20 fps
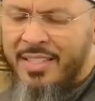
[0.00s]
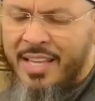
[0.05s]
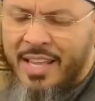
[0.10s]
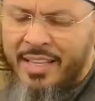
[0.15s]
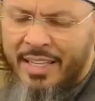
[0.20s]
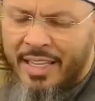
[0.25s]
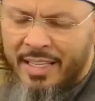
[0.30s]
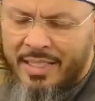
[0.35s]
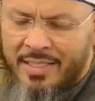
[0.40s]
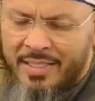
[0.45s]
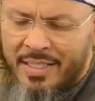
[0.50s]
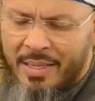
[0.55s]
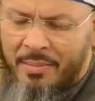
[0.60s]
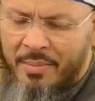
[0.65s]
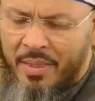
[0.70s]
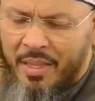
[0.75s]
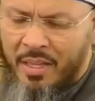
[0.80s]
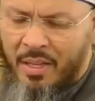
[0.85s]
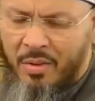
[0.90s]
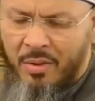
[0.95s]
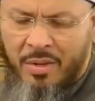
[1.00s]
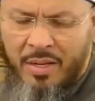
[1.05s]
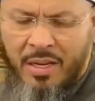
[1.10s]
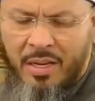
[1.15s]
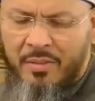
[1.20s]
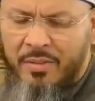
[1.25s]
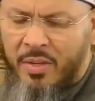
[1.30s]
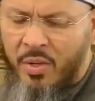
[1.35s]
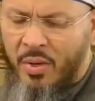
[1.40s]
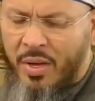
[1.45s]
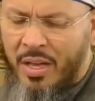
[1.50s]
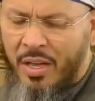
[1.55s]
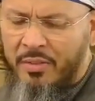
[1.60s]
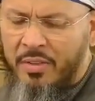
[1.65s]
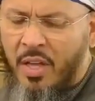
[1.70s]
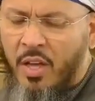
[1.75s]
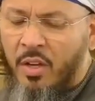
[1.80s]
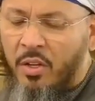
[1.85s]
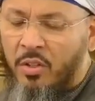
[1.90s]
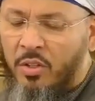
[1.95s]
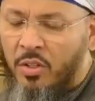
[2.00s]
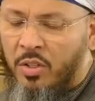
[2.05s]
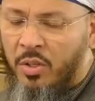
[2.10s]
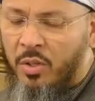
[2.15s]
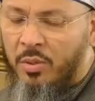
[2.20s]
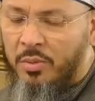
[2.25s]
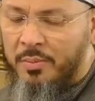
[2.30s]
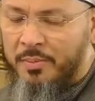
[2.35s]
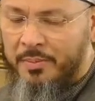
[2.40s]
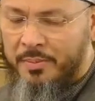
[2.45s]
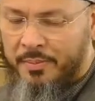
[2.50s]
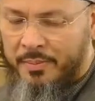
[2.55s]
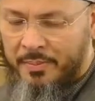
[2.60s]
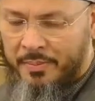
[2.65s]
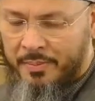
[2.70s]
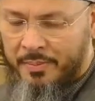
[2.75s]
taking something, or whatever you have. No.